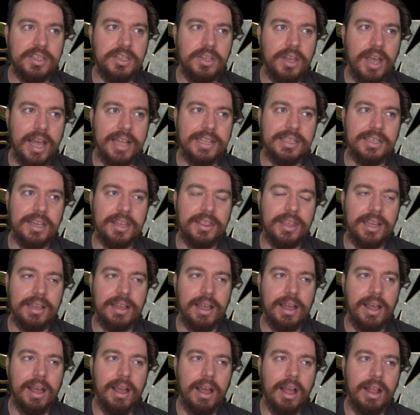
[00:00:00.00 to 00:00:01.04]
And I think
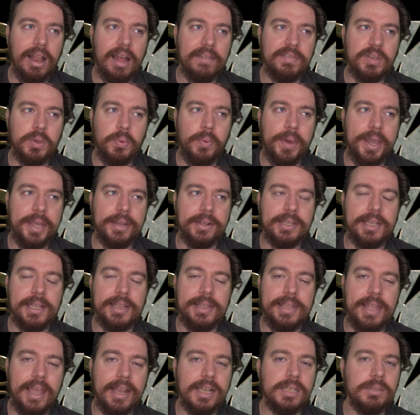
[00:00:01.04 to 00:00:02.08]
I have to wait until
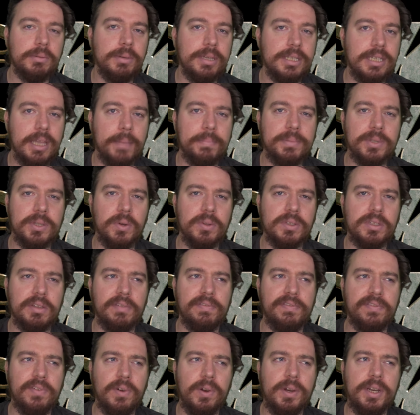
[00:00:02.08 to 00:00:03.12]
next week's episode to
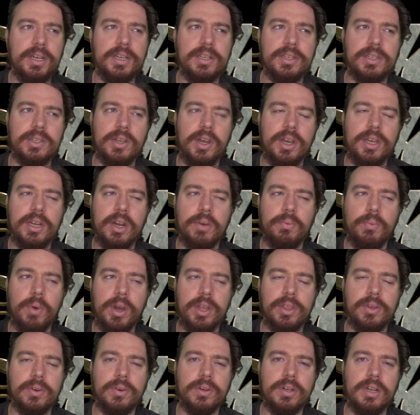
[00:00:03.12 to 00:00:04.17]
fully decide on
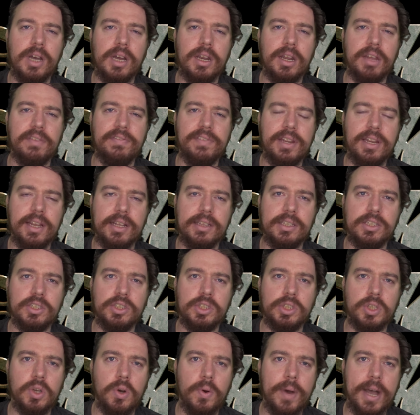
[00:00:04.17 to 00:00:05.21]
whether or not I feel like this
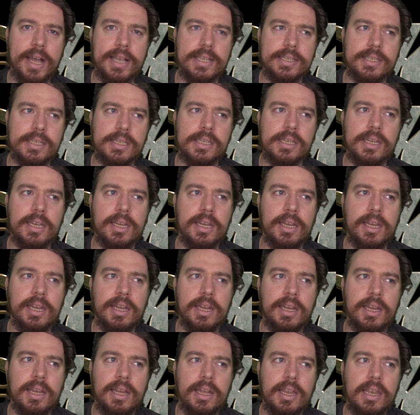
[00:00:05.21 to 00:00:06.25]
show has
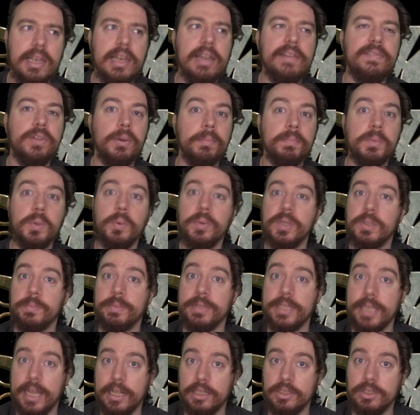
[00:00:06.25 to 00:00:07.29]
lived up to its
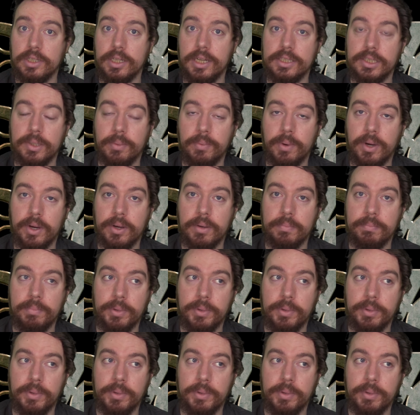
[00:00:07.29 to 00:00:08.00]
potential, as it were.